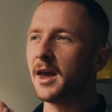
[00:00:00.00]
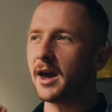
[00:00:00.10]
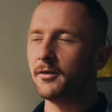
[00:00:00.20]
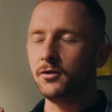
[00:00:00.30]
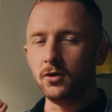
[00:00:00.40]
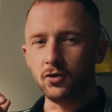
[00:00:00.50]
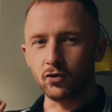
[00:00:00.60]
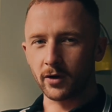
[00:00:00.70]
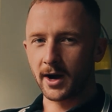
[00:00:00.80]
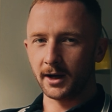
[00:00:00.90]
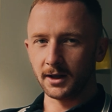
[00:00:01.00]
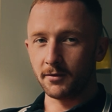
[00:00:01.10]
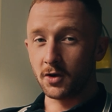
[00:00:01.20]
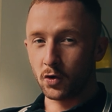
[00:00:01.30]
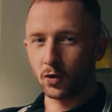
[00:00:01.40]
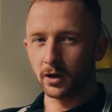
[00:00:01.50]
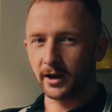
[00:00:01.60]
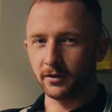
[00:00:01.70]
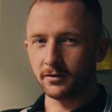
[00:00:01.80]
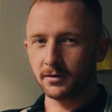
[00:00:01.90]
If you try live a new
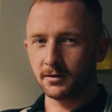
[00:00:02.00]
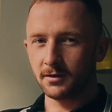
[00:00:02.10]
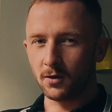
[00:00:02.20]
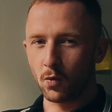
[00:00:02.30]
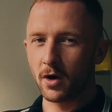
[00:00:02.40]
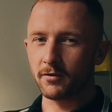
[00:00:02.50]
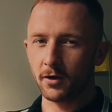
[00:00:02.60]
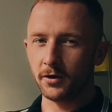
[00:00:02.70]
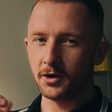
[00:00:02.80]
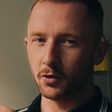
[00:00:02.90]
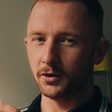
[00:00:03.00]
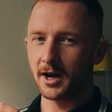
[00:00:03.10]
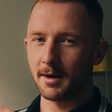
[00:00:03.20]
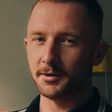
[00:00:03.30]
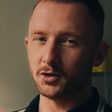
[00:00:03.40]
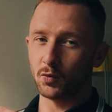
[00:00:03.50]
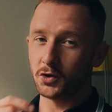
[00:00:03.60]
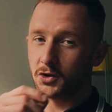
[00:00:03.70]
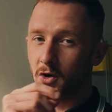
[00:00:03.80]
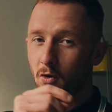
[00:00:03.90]
life with all the old habits in
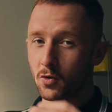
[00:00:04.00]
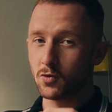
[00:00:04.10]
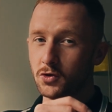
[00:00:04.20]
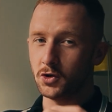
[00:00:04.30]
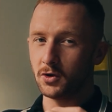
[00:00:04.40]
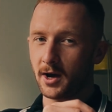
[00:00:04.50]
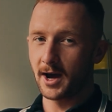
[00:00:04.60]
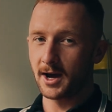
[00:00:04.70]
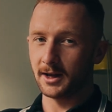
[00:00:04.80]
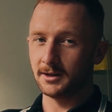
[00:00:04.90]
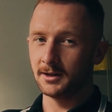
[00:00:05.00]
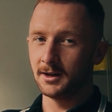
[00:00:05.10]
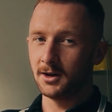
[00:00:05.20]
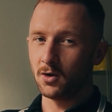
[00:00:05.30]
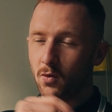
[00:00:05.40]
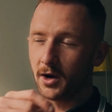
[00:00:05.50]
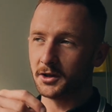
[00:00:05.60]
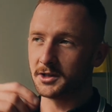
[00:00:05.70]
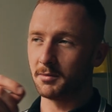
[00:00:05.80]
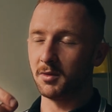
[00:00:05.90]
which the old you had,
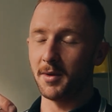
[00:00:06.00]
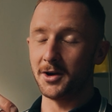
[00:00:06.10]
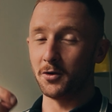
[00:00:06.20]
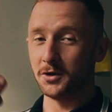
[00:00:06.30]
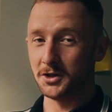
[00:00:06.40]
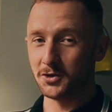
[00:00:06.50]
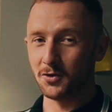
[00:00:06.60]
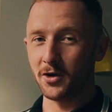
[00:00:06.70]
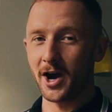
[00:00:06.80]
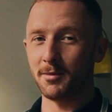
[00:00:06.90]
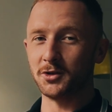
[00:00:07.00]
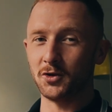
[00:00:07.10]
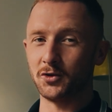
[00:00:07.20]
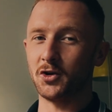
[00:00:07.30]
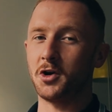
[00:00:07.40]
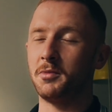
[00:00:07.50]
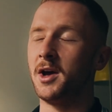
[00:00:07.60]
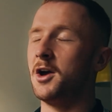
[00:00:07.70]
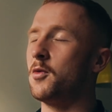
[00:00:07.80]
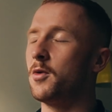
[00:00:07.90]
whilst implementing all these new habits on top,
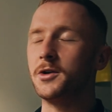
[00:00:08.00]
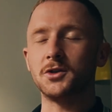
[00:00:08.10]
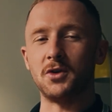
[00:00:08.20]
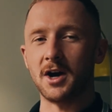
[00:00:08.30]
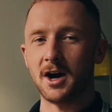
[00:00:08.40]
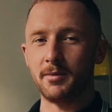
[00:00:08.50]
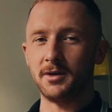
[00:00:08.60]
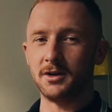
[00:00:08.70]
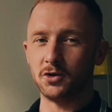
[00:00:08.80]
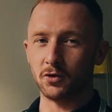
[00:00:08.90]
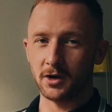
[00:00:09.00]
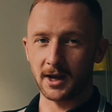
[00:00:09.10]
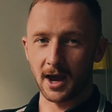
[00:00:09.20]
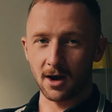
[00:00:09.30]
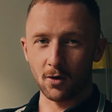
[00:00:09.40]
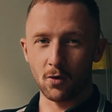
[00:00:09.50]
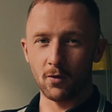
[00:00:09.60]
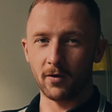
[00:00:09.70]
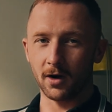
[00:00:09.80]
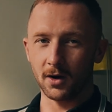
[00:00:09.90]
what's going to happen is you're going to get
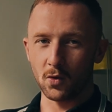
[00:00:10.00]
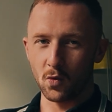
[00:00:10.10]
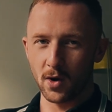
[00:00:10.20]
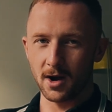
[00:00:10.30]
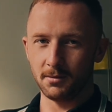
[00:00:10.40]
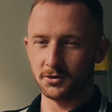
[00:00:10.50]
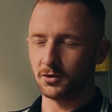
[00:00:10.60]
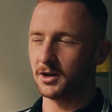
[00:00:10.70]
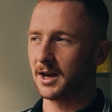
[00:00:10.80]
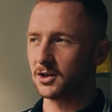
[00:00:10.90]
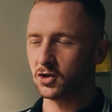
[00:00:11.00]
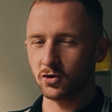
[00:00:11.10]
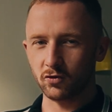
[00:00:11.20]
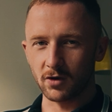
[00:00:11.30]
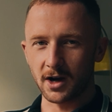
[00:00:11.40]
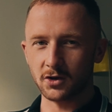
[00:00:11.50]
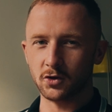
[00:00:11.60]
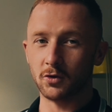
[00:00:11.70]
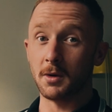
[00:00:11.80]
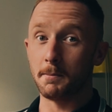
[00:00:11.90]
overwhelmed, you're going to get
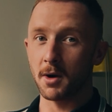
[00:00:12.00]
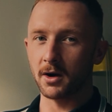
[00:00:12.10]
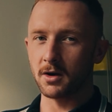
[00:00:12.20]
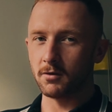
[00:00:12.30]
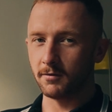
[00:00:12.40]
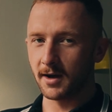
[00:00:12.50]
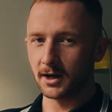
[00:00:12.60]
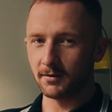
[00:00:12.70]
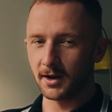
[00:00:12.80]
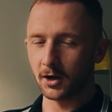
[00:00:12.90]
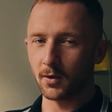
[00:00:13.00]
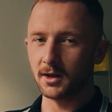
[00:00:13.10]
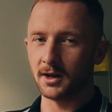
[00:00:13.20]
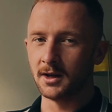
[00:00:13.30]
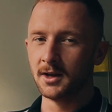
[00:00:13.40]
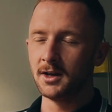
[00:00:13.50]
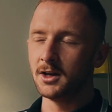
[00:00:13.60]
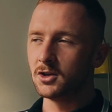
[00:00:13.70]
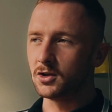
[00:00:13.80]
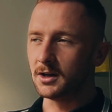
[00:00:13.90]
stressed, you're going to burn out very, very quickly.
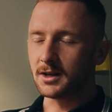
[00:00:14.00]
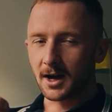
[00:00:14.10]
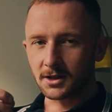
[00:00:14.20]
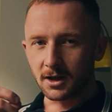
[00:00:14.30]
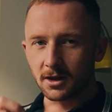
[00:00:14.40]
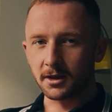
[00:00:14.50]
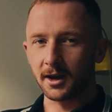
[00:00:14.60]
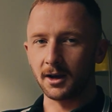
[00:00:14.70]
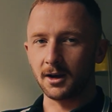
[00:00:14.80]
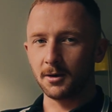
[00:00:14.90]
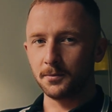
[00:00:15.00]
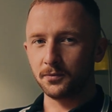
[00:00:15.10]
So you need to actually think,